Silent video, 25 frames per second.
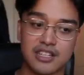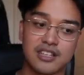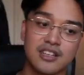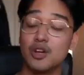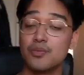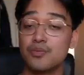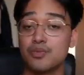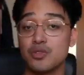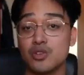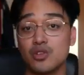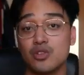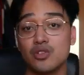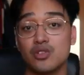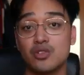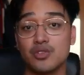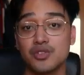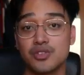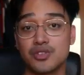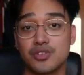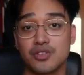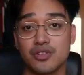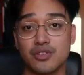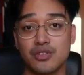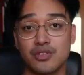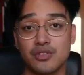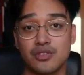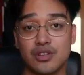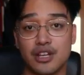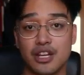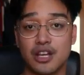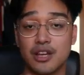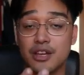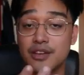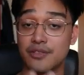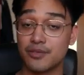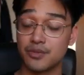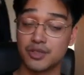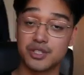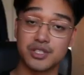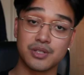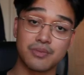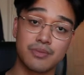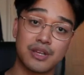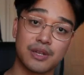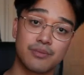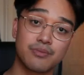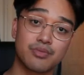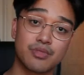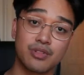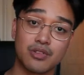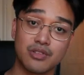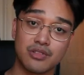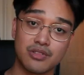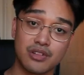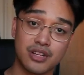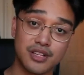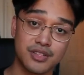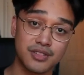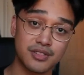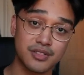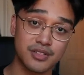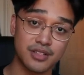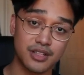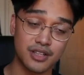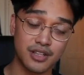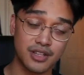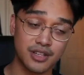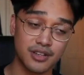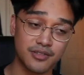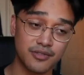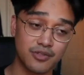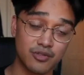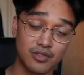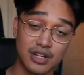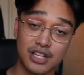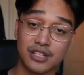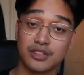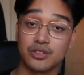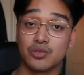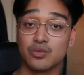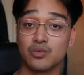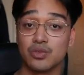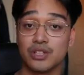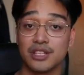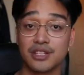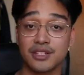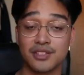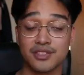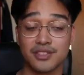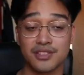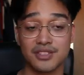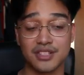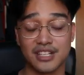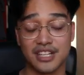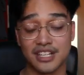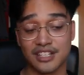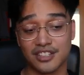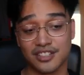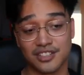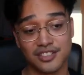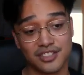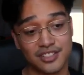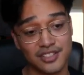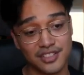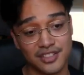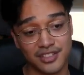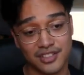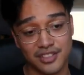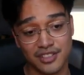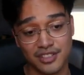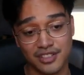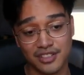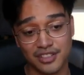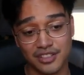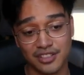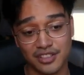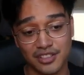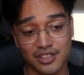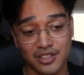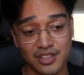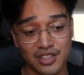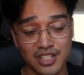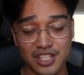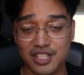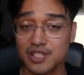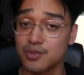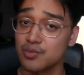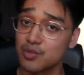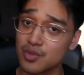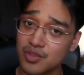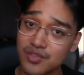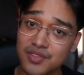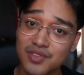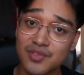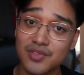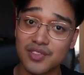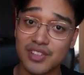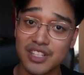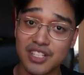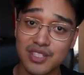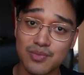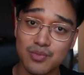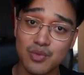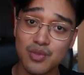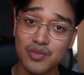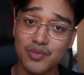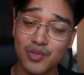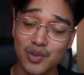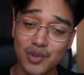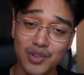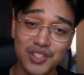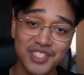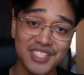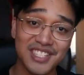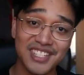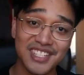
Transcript: I hope you're also able to make progress throughout the weeks, and you know, let's move forward